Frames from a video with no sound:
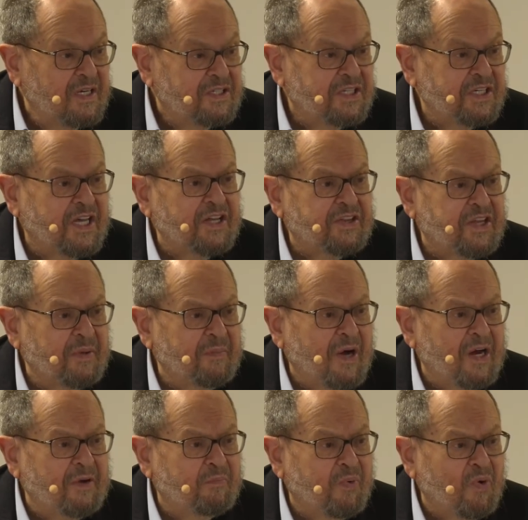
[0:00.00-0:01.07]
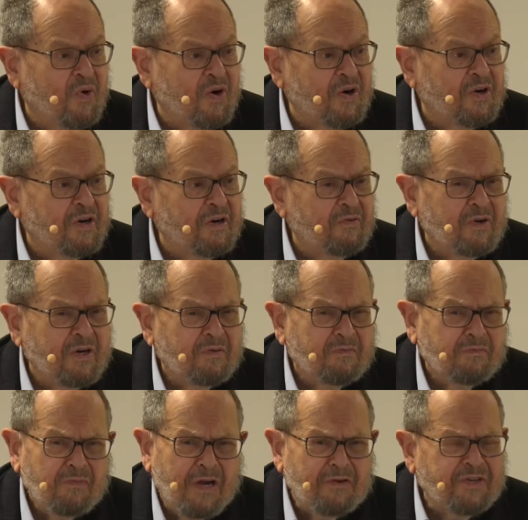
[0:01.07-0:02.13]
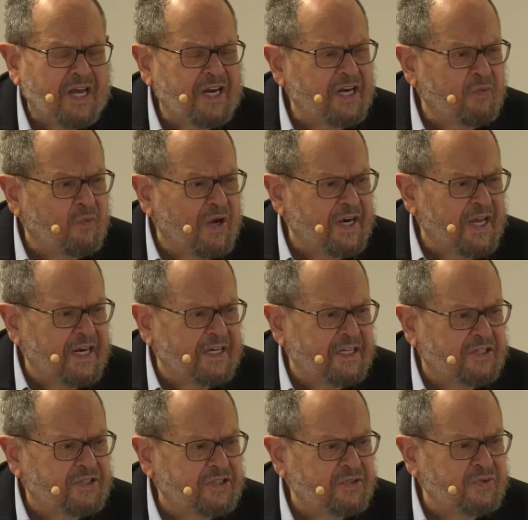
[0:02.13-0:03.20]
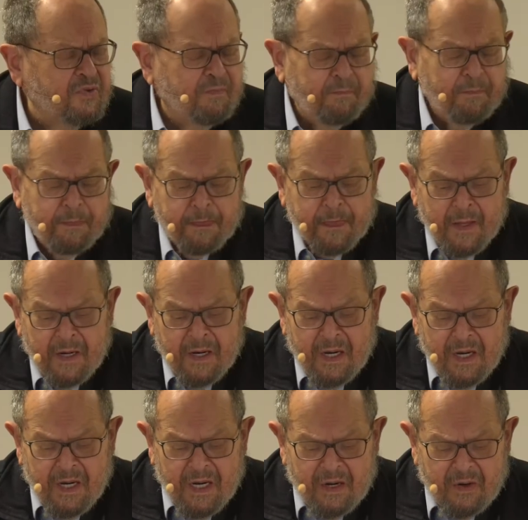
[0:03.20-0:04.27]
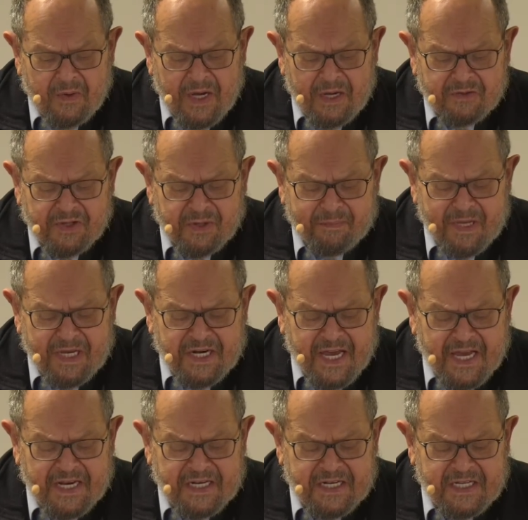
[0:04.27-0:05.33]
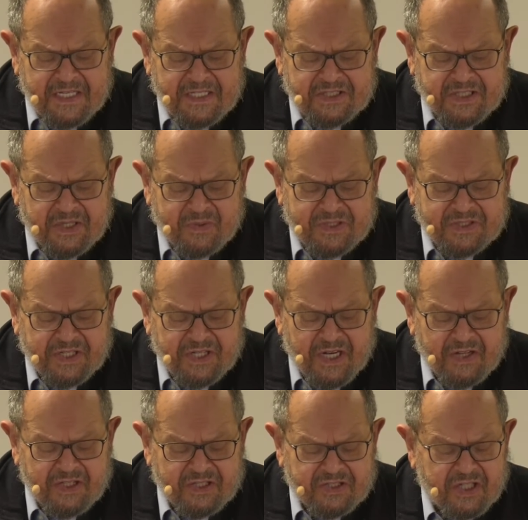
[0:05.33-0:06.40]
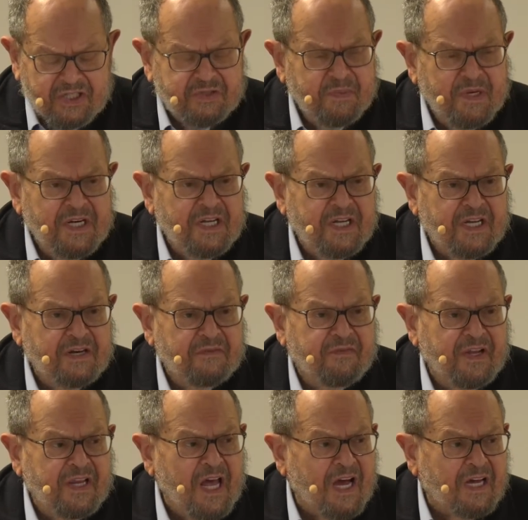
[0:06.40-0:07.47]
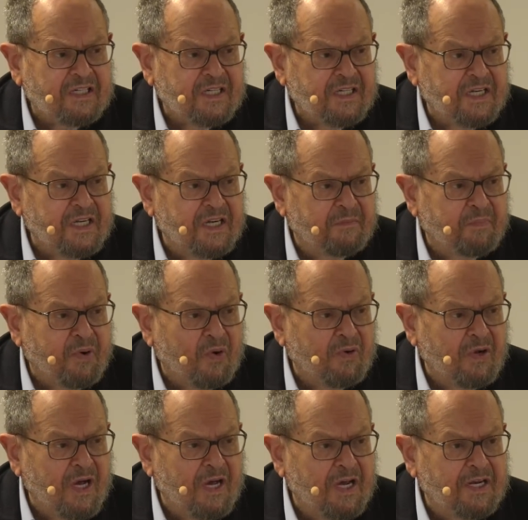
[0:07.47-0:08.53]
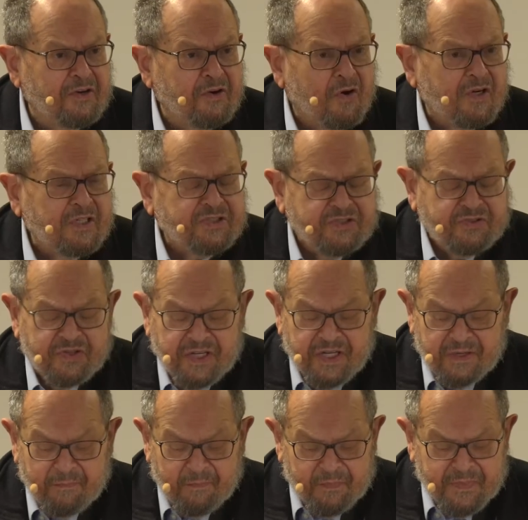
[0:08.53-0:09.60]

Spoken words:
to get them on board around 81, 82. Around the mid-80s, there was another such meeting in Villach in Austria,